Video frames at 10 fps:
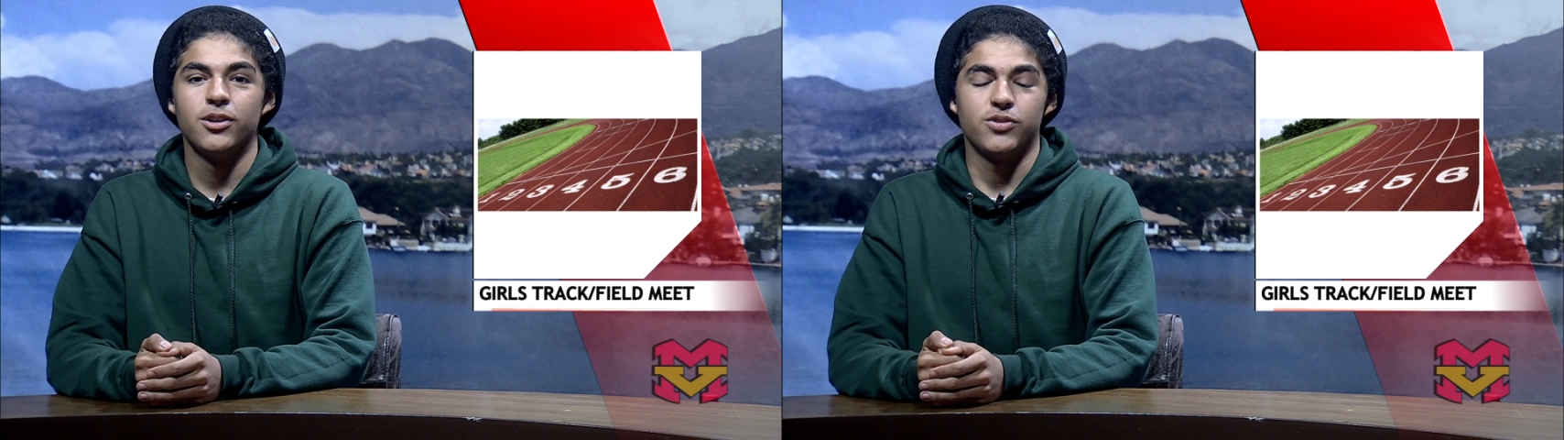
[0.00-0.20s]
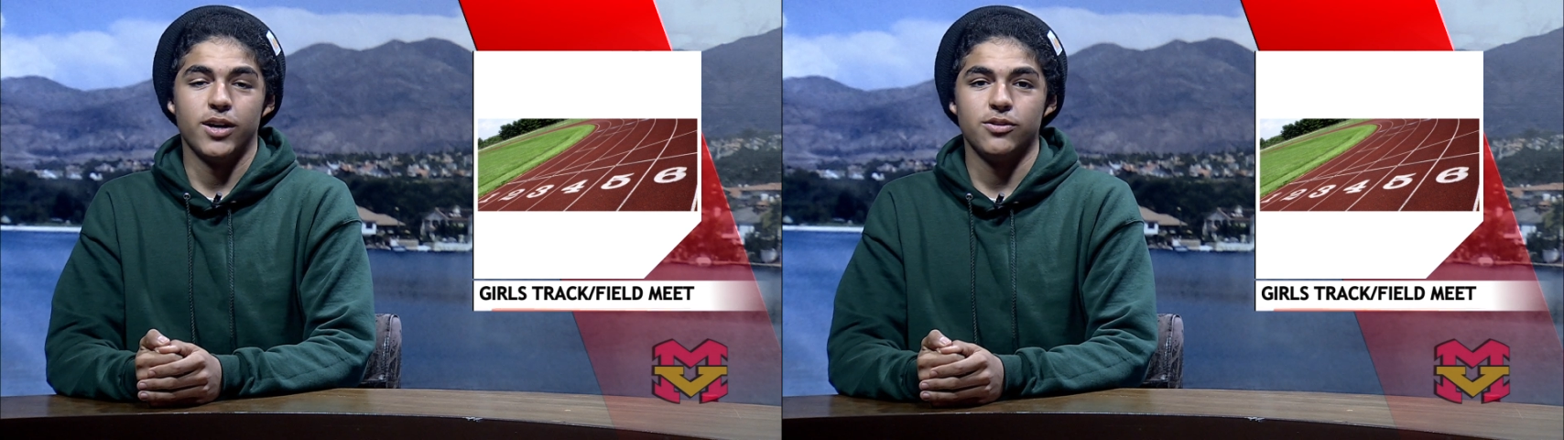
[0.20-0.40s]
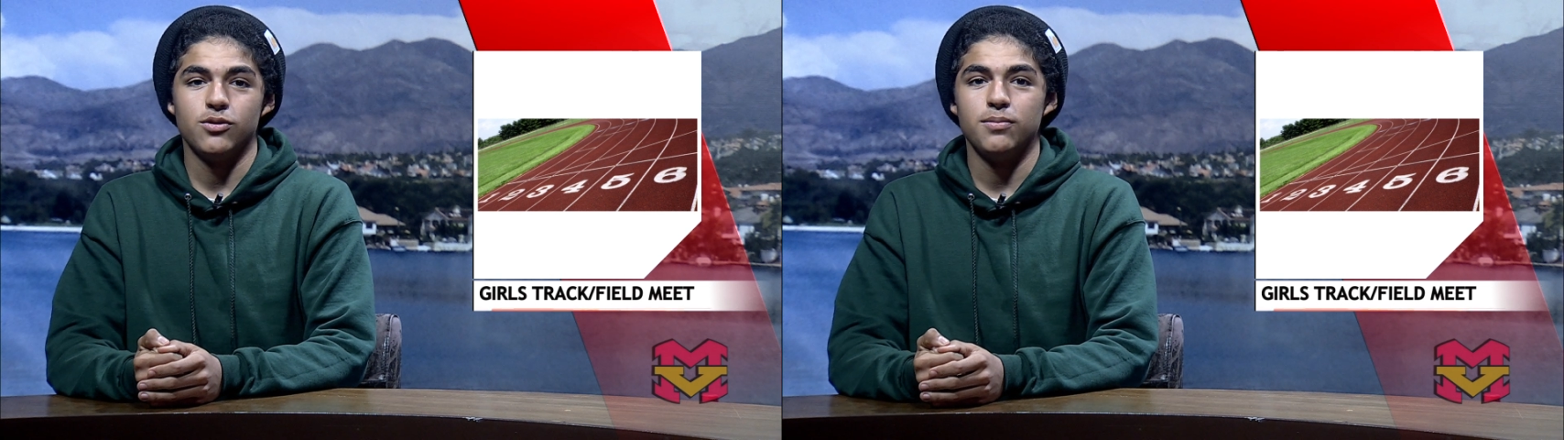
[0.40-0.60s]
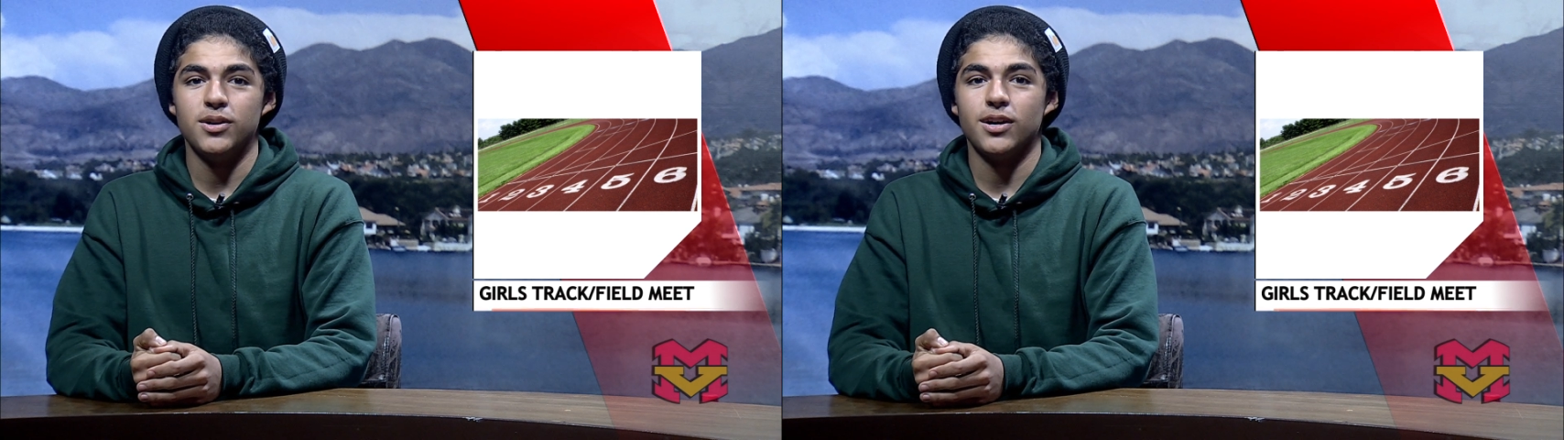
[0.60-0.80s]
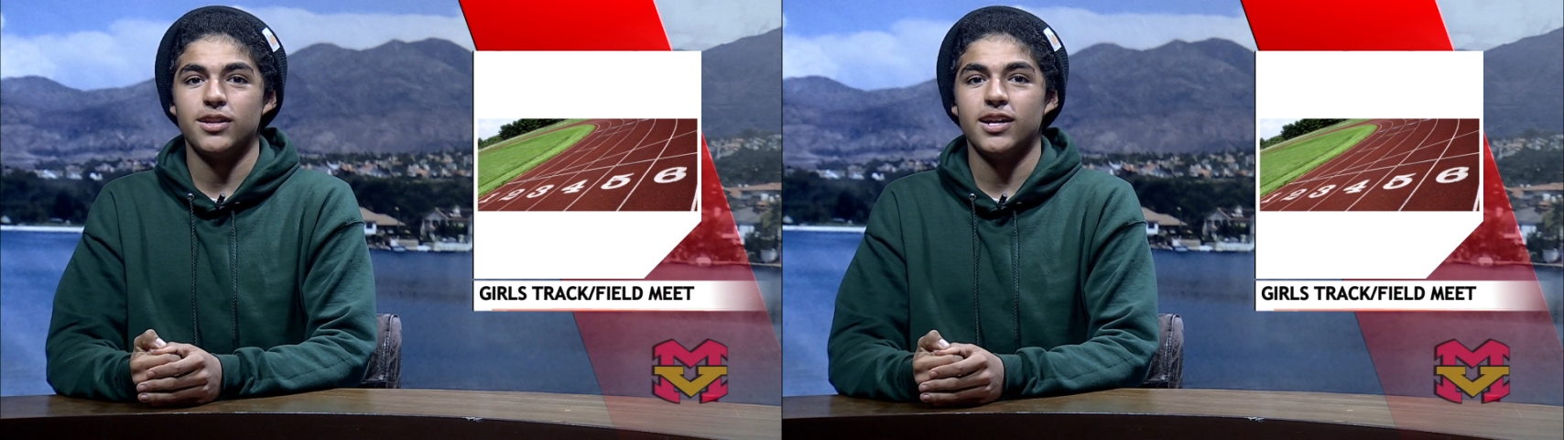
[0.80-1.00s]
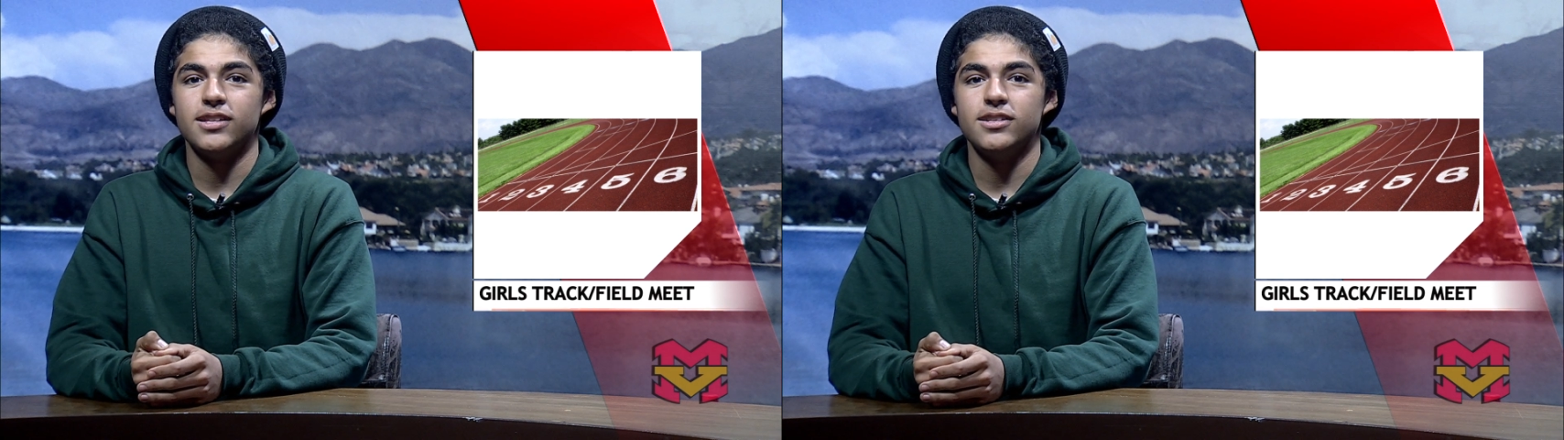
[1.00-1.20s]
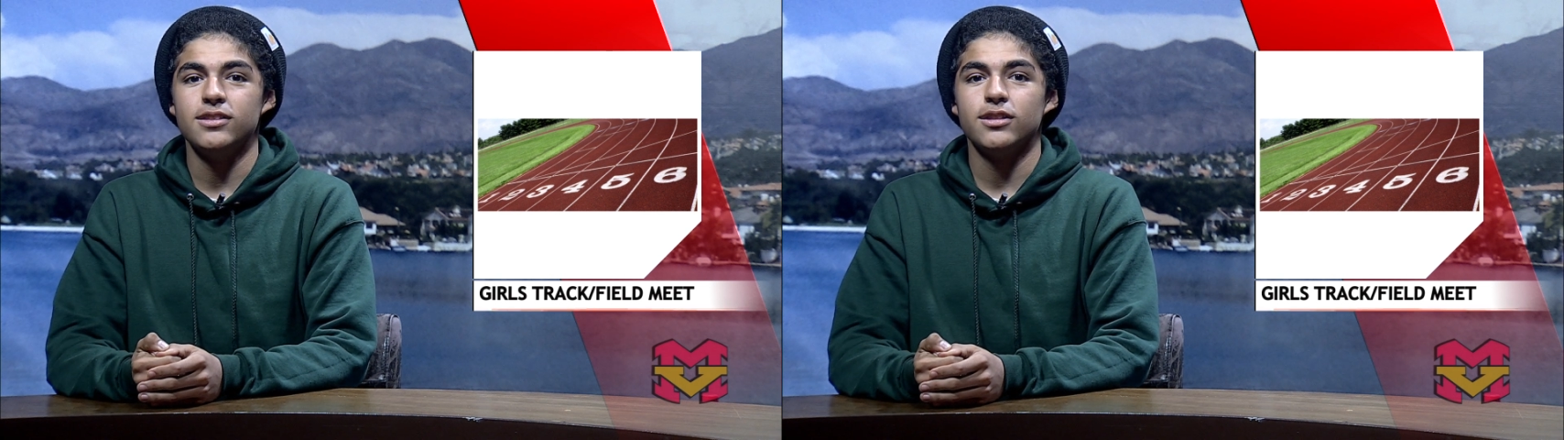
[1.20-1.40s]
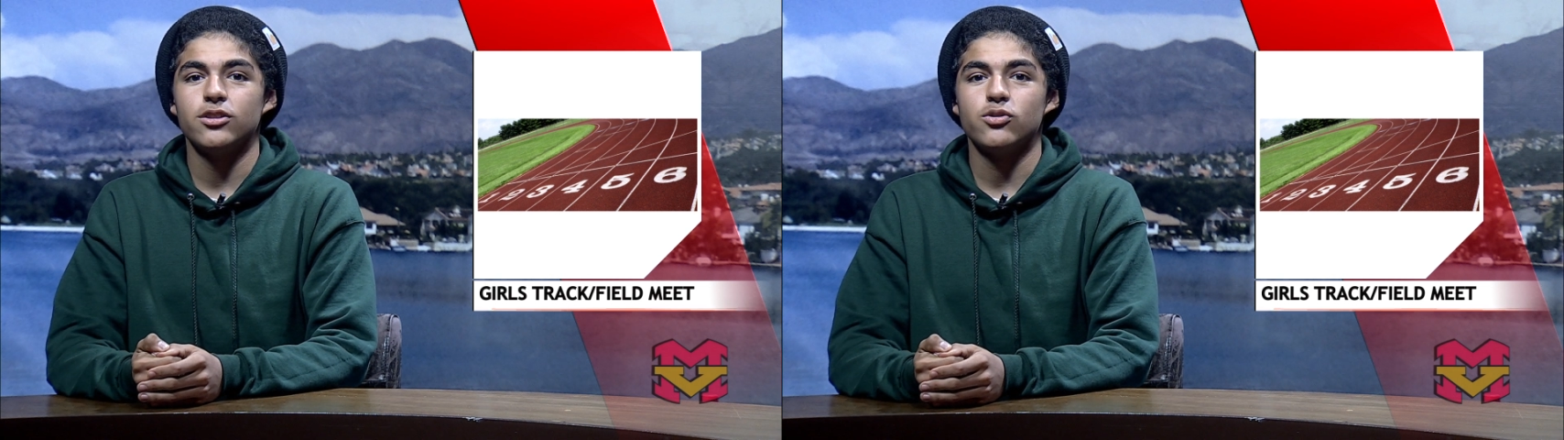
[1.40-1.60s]
Tryouts will be on the
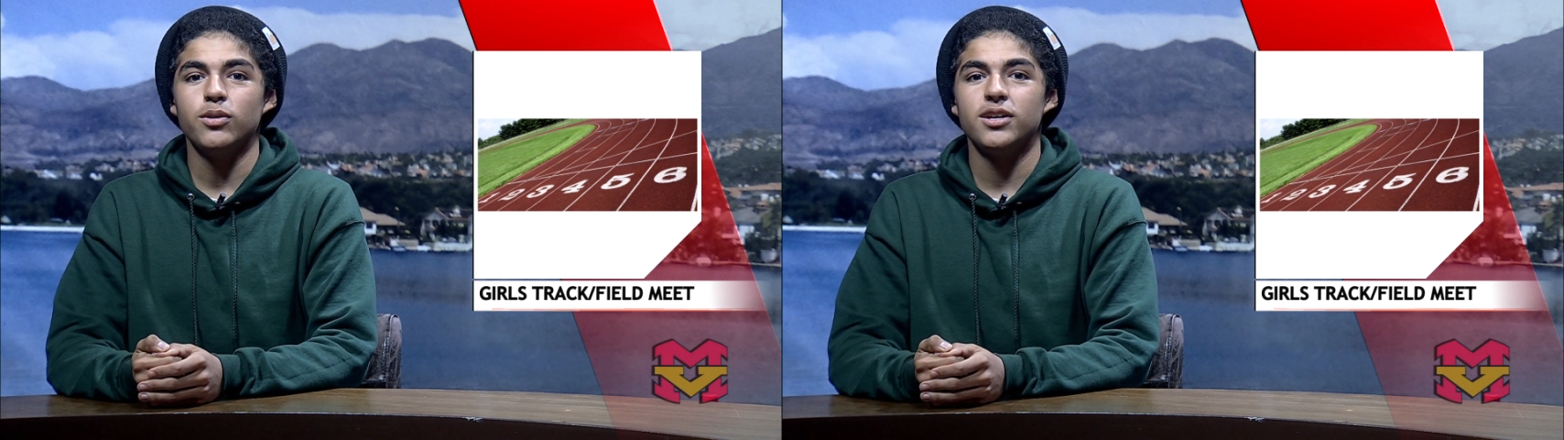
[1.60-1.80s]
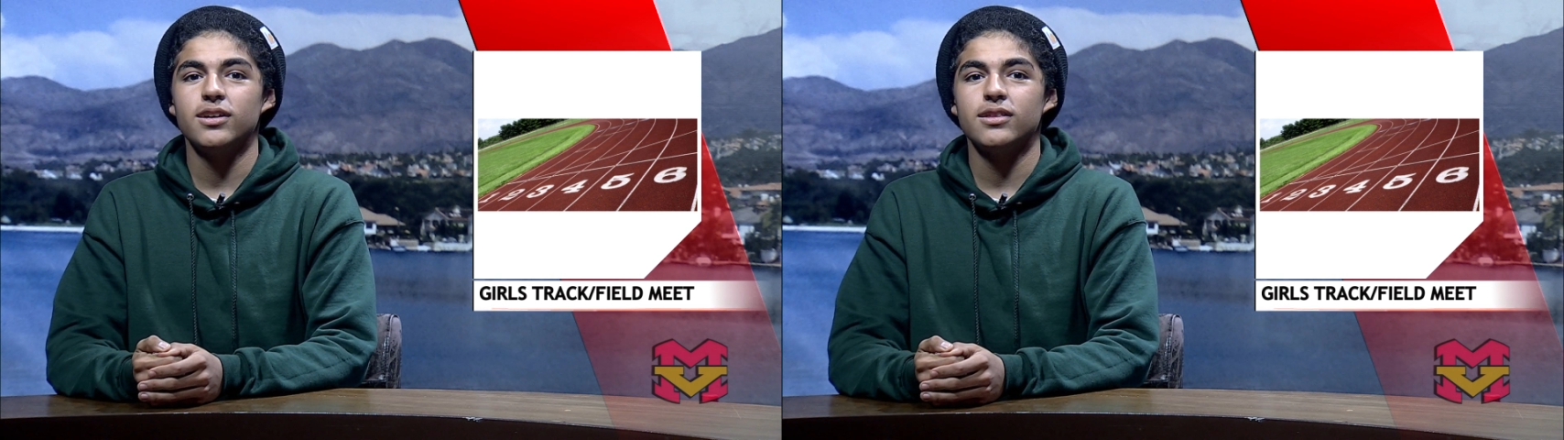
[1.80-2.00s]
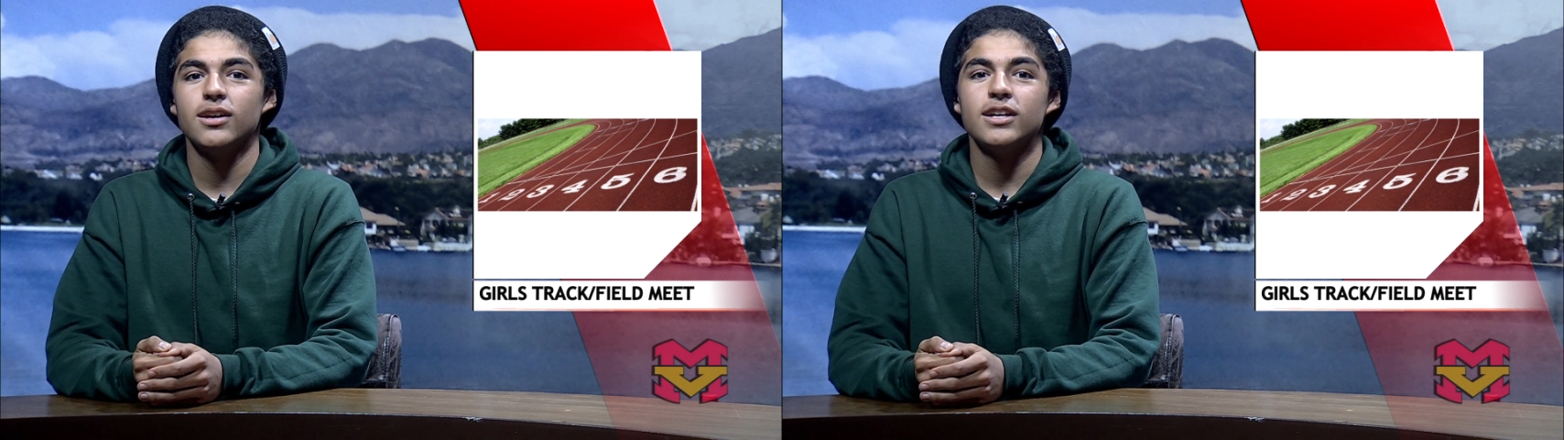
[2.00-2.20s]
19th and the 20th,